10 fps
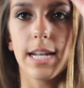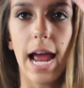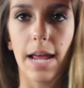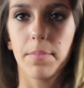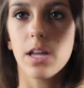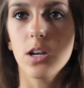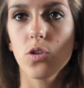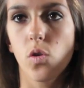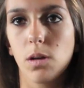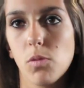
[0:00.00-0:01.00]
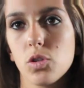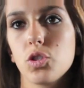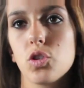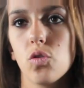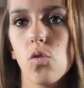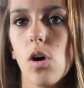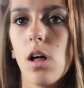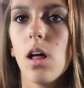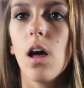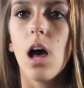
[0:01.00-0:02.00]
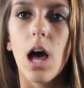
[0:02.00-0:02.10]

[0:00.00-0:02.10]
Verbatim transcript: And I'm in a normal school.